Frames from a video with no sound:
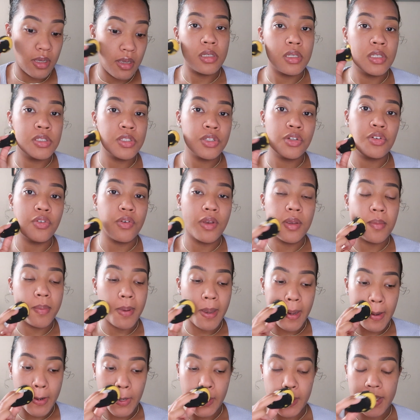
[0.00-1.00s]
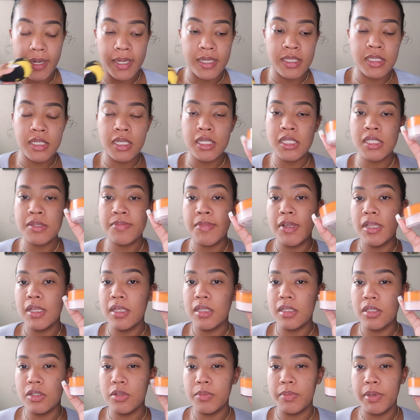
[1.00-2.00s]
It's a great powder. It does smell a
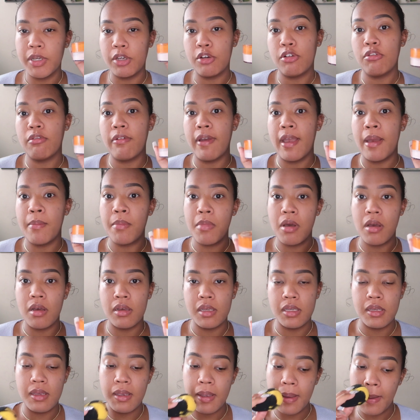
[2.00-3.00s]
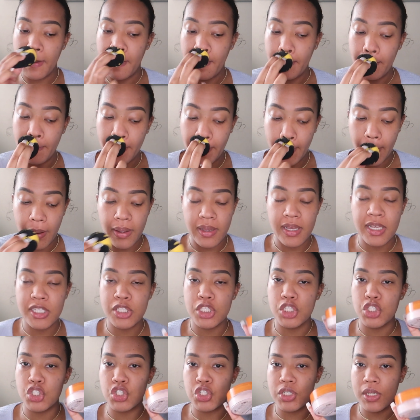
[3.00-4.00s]
little bit grandma-y, but it's
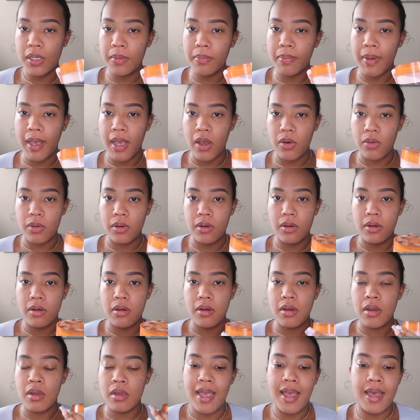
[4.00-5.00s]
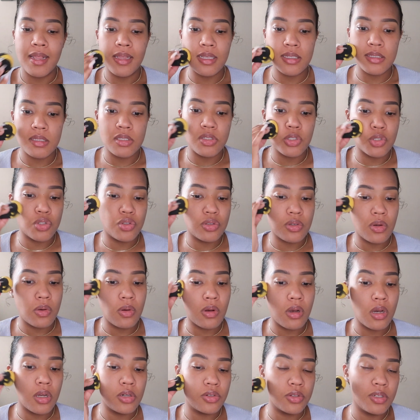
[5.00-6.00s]
a cheap powder that I like to just throw
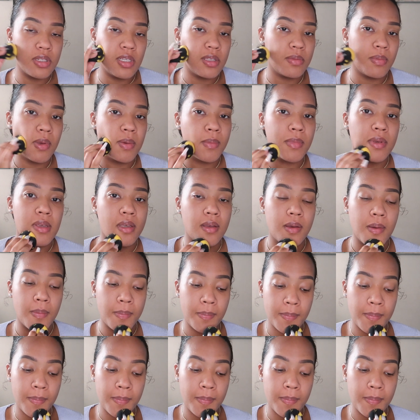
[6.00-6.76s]
underneath my makeup.